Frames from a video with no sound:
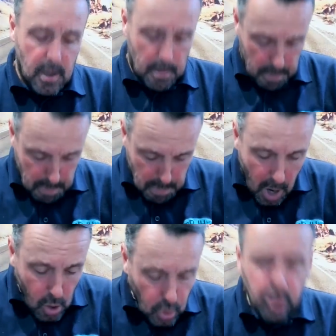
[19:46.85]

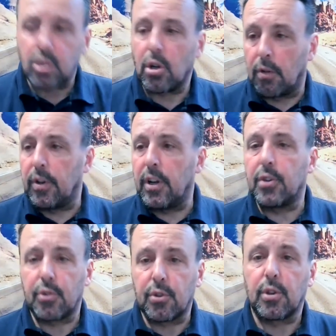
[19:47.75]
most of
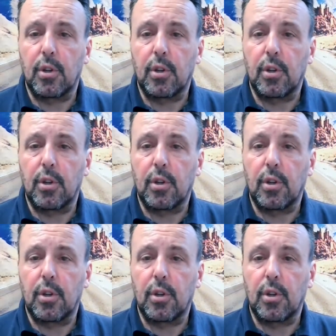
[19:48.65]
us